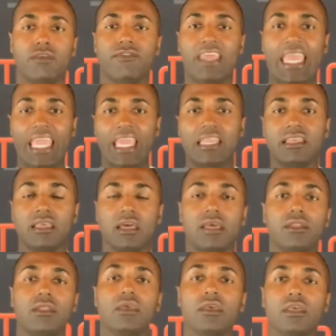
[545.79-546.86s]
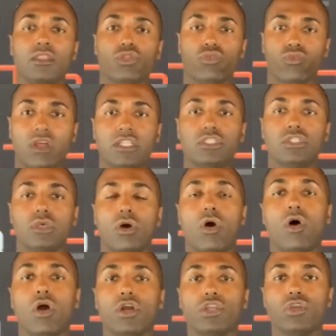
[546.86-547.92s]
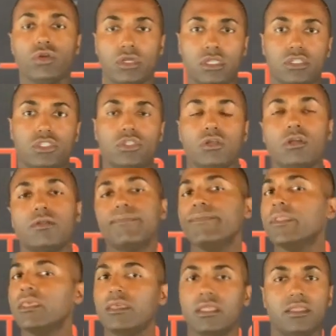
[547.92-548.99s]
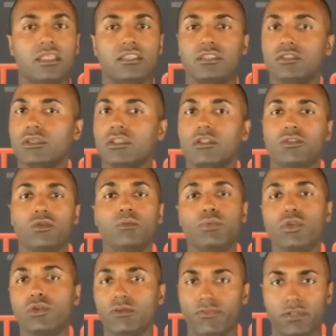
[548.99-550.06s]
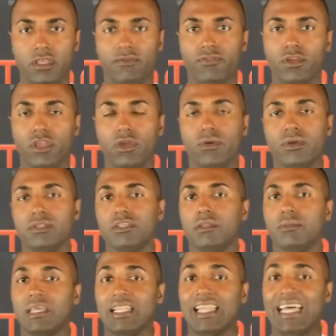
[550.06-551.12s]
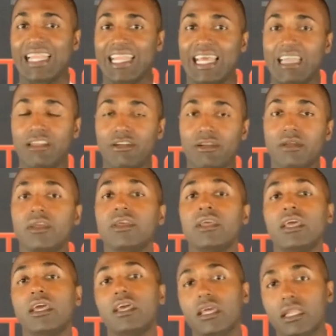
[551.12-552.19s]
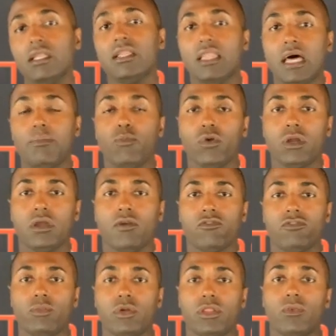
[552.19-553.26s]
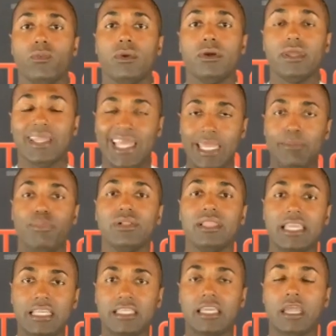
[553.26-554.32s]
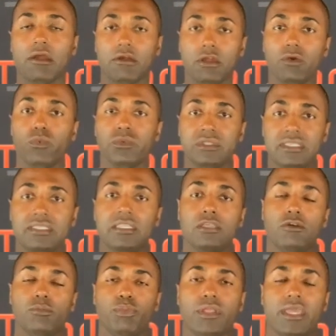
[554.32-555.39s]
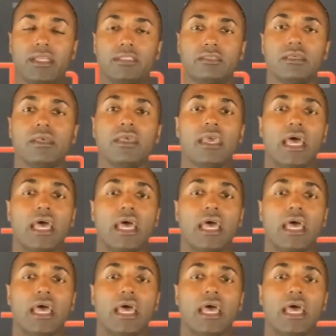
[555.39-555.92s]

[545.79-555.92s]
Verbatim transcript: If handgun threats are your concern, this is gonna do beautifully for you. It's gonna be a lot lighter and a lot more comfortable than wearing a plate carrier with steel plates.